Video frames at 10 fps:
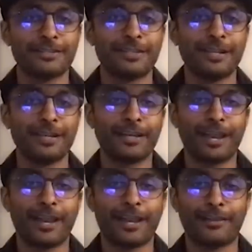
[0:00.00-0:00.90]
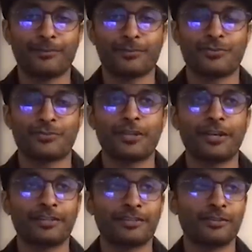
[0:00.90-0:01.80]
they can
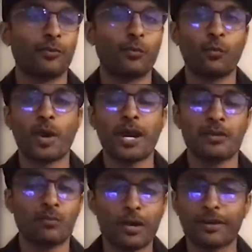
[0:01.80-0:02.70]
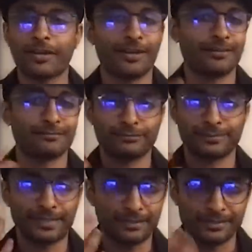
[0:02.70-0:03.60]
sit while working,
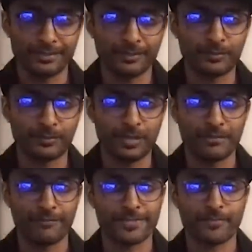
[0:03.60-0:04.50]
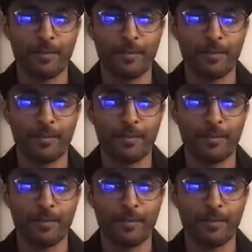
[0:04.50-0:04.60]
you know, apply a face